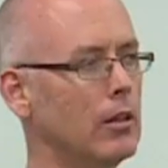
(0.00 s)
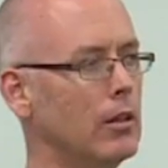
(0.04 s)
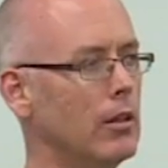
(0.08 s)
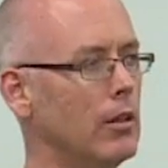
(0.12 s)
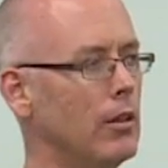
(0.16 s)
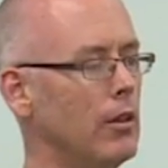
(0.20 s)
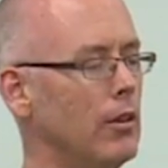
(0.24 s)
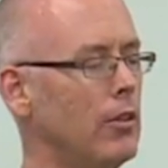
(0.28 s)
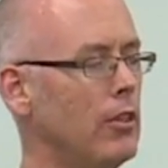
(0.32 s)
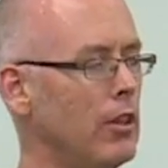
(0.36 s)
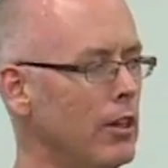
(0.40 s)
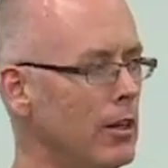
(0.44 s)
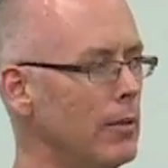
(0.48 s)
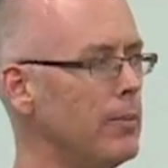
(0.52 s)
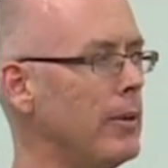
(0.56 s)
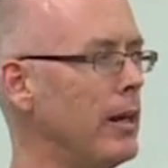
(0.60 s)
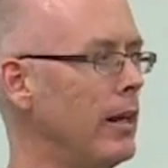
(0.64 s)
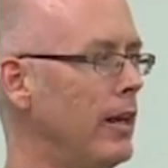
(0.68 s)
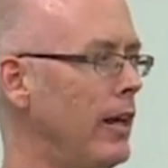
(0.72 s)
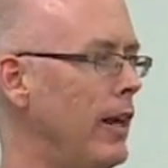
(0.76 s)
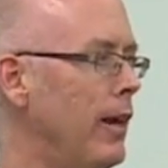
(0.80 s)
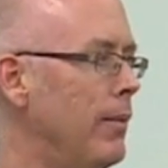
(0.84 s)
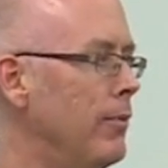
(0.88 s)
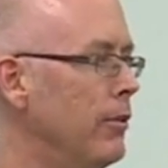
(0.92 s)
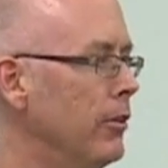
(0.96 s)
think
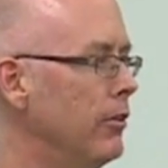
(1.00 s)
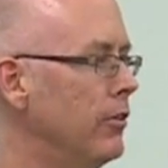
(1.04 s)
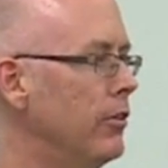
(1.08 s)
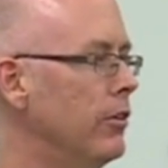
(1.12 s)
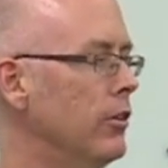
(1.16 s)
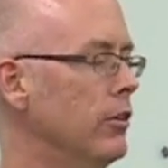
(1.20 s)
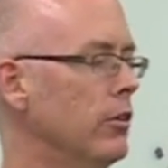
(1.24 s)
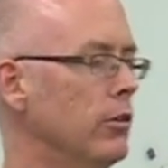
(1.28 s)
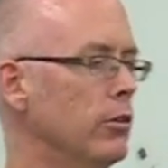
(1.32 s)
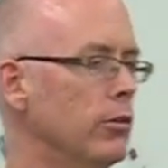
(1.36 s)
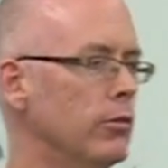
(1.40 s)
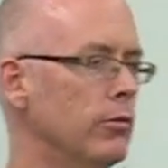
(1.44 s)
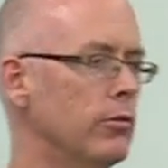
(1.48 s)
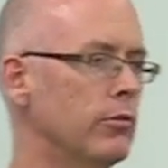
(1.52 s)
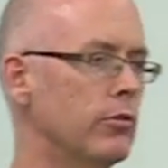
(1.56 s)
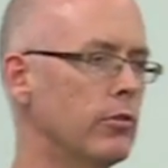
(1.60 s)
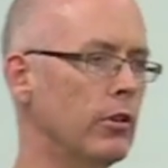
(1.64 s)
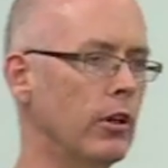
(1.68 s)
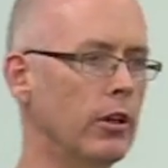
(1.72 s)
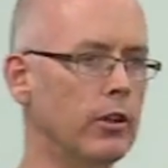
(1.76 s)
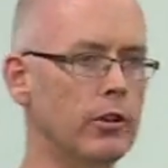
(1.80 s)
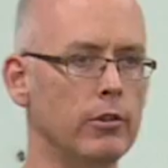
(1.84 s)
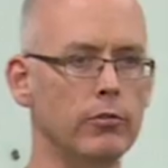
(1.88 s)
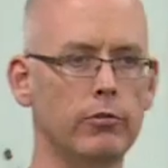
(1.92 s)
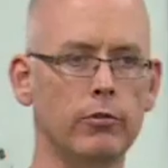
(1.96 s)
about habits that you've
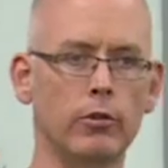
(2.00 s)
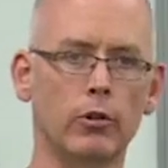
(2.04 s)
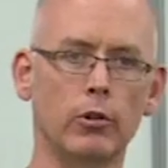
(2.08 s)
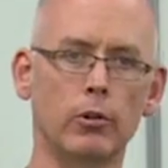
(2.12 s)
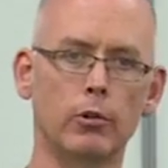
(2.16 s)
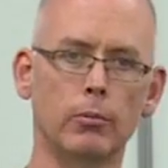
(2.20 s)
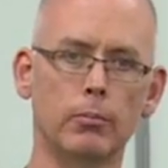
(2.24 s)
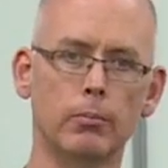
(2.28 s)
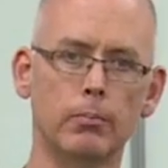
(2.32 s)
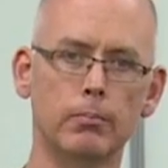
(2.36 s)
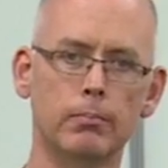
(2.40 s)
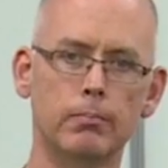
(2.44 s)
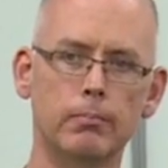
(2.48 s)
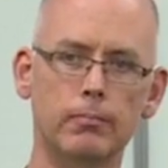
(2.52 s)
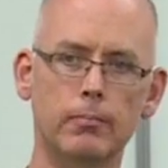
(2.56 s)
tried to form.